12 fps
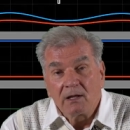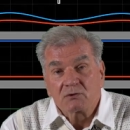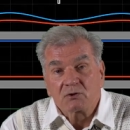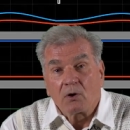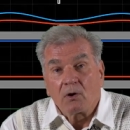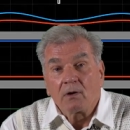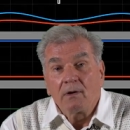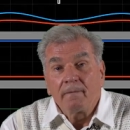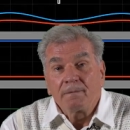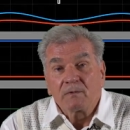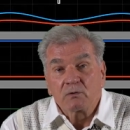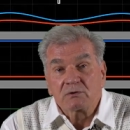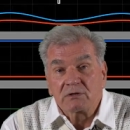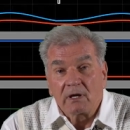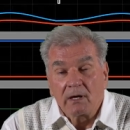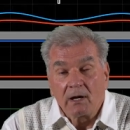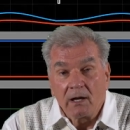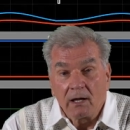So you
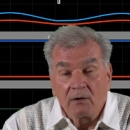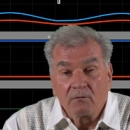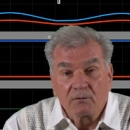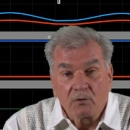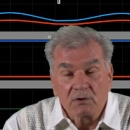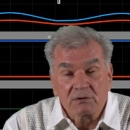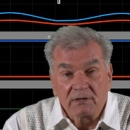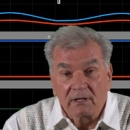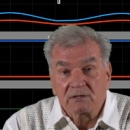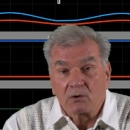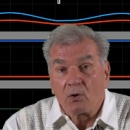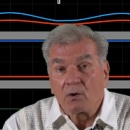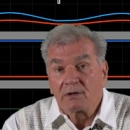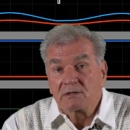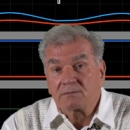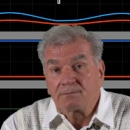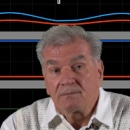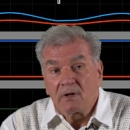see, uh, and of course, that's all these